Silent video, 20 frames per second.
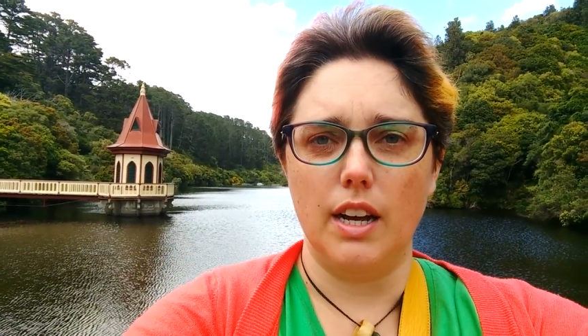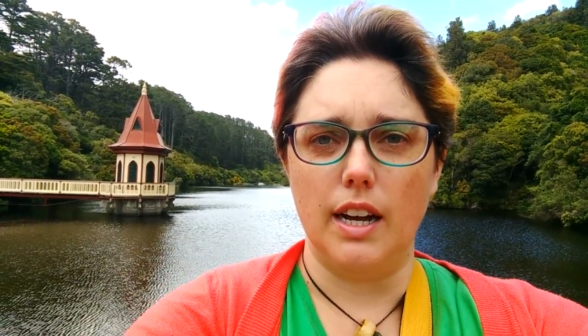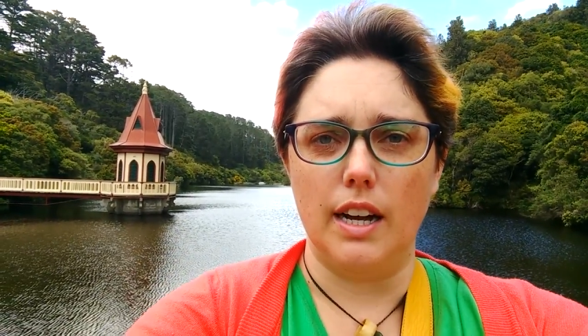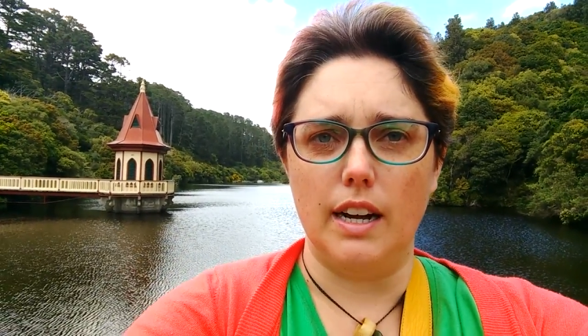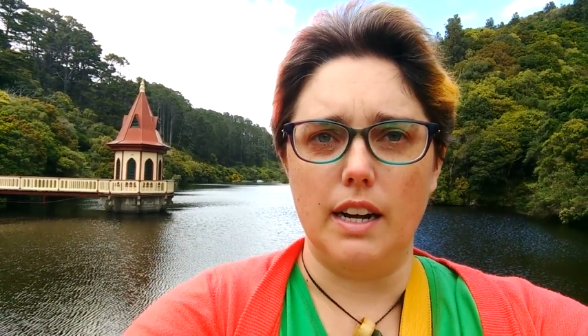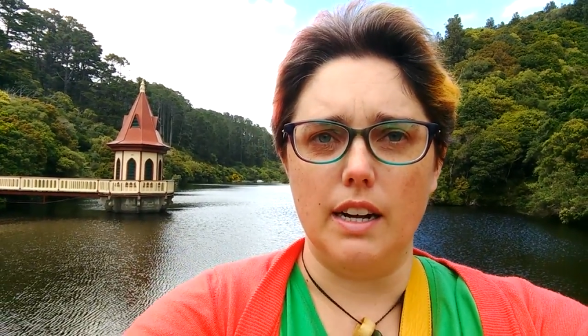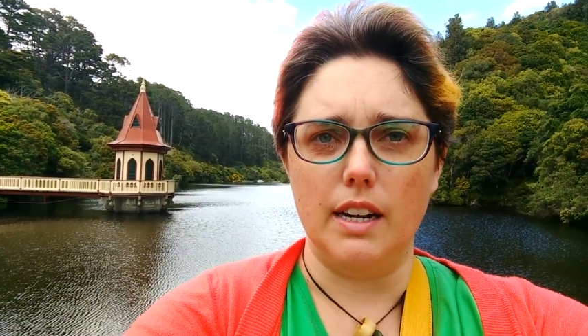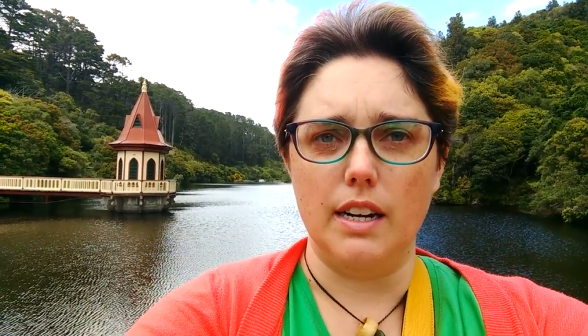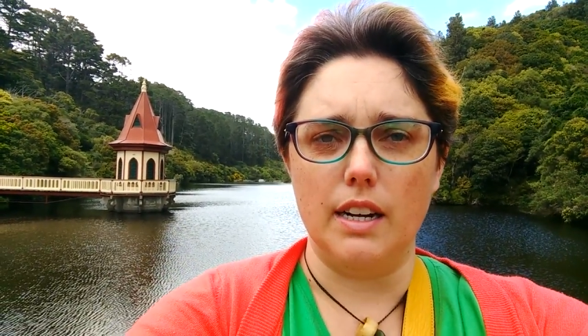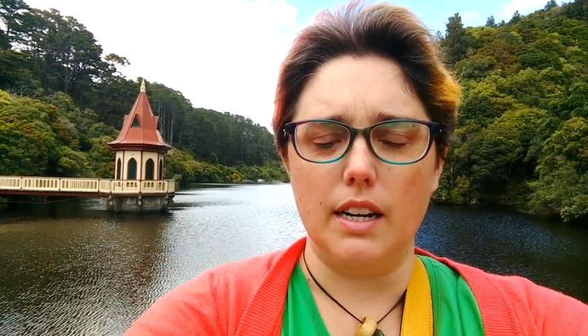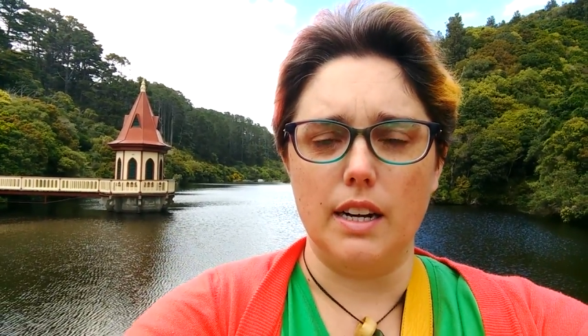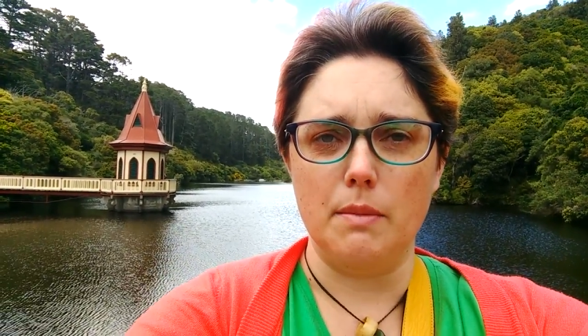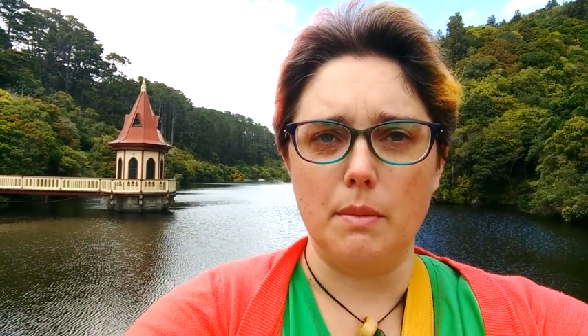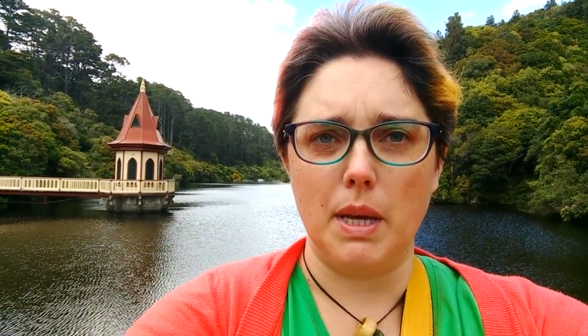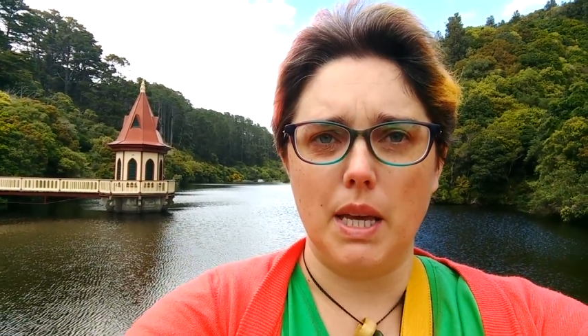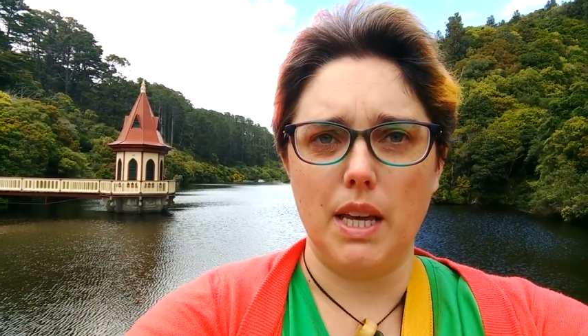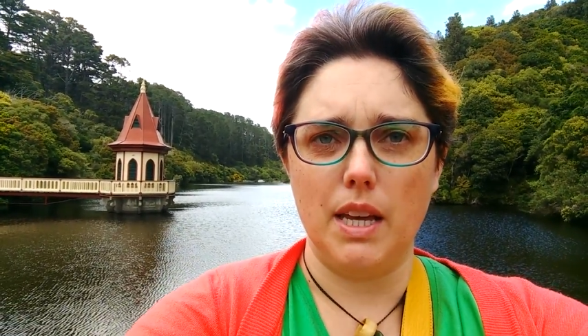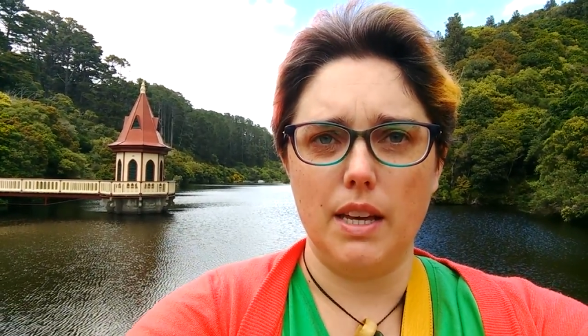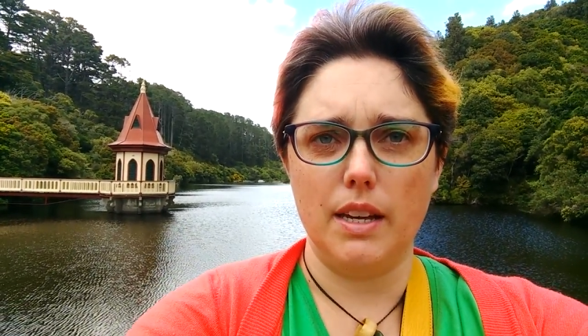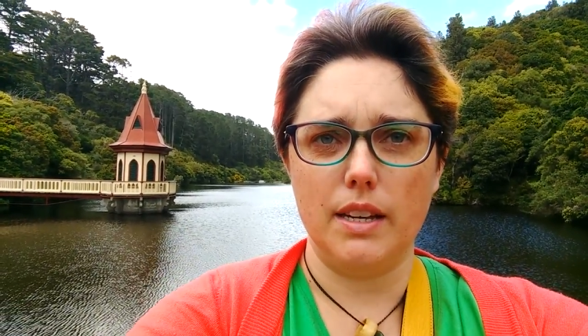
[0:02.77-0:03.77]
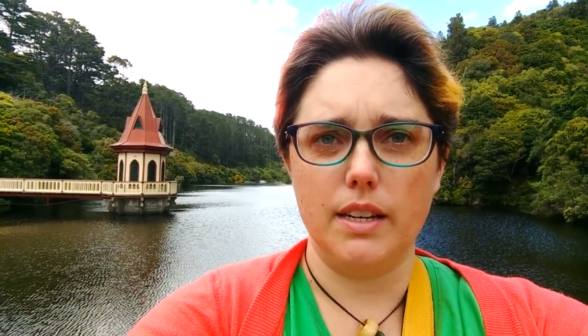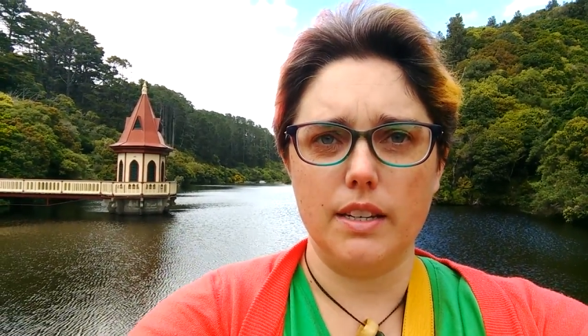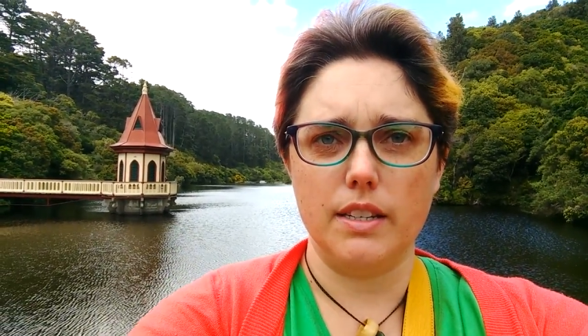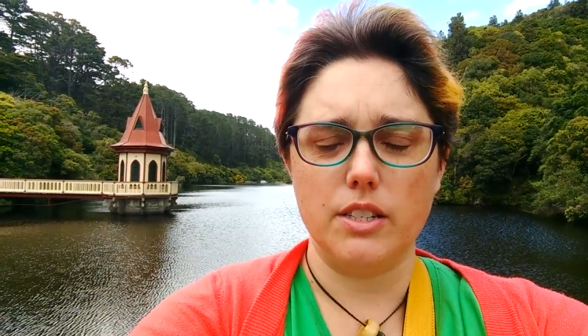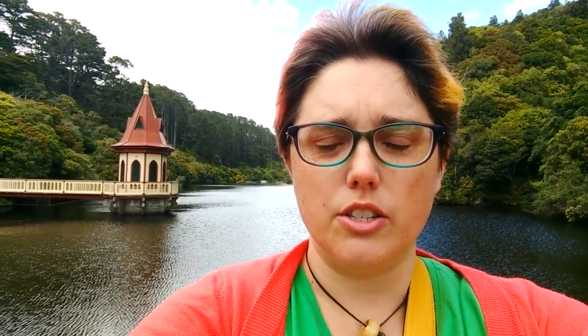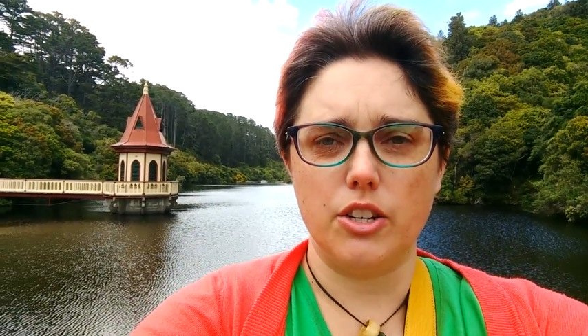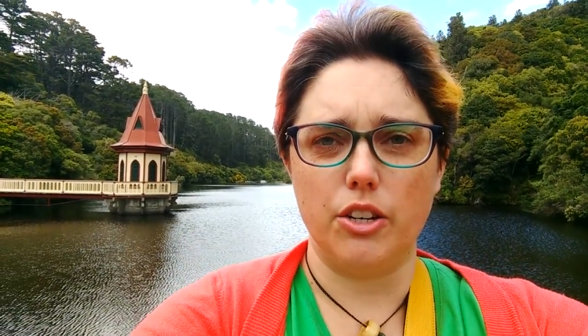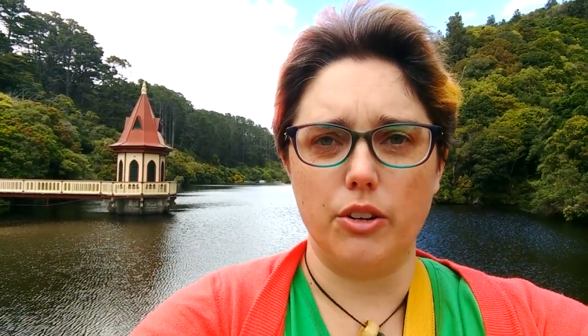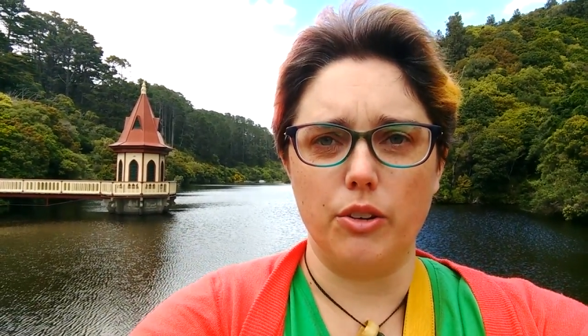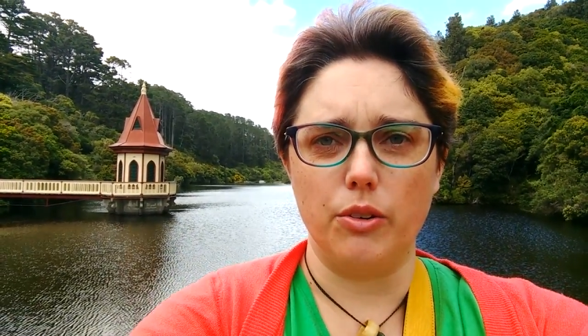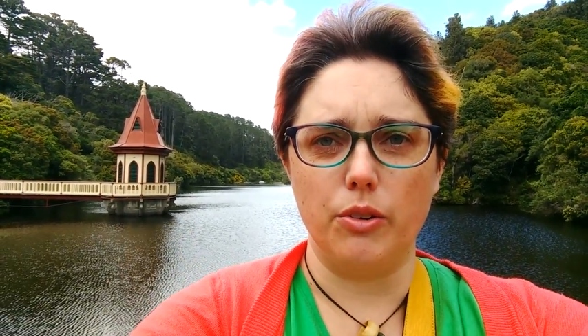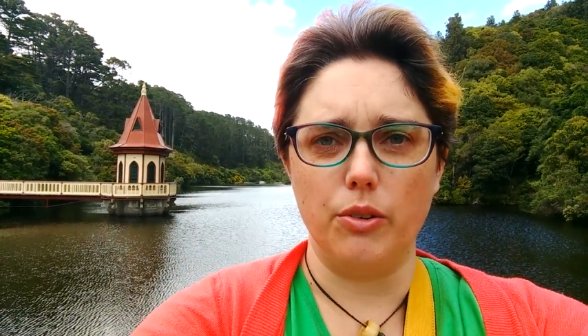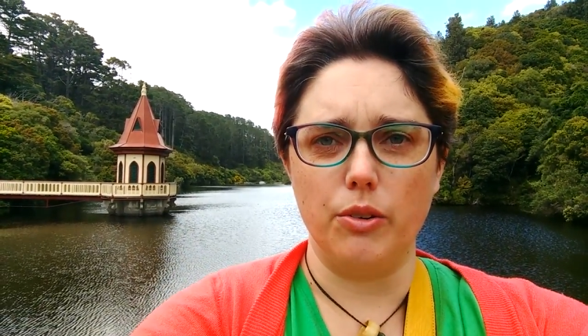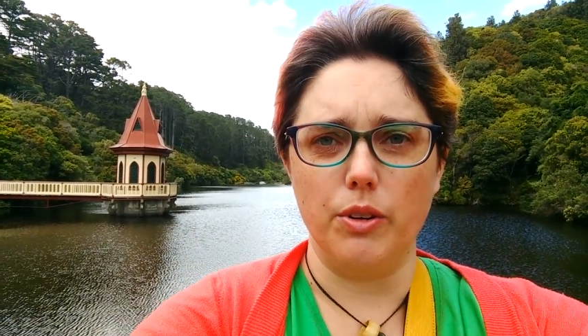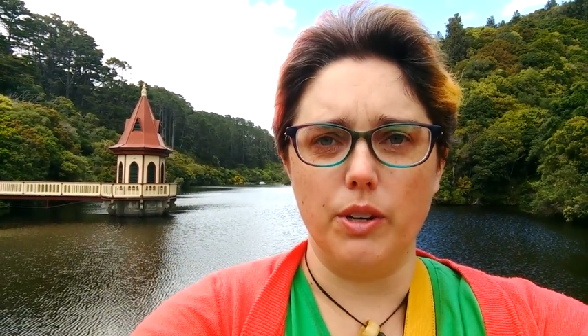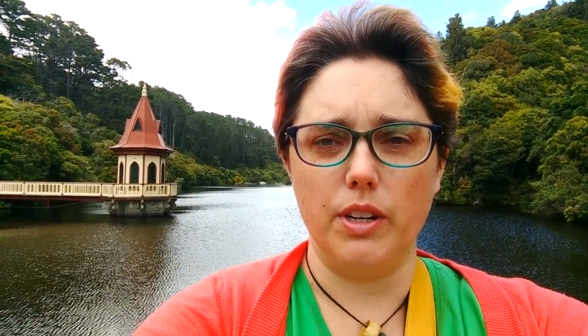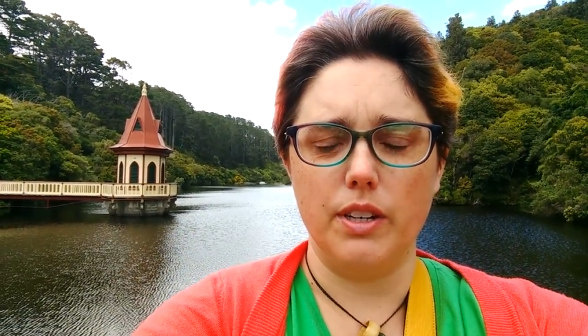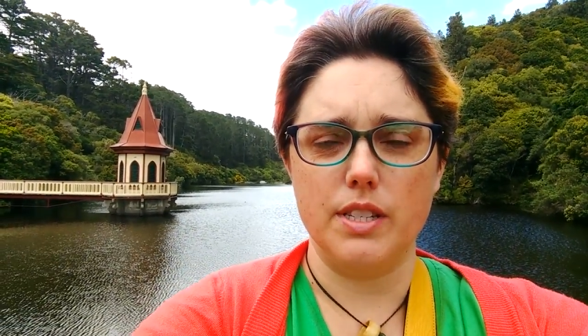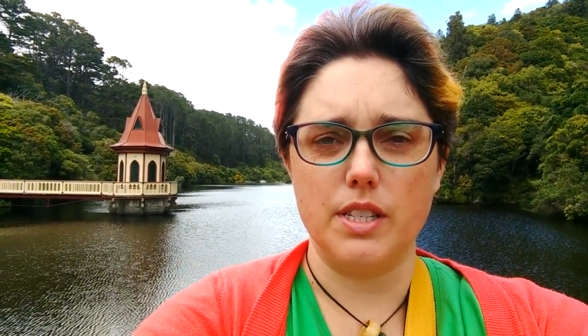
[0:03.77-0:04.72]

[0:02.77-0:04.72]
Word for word: Uh, I'm here to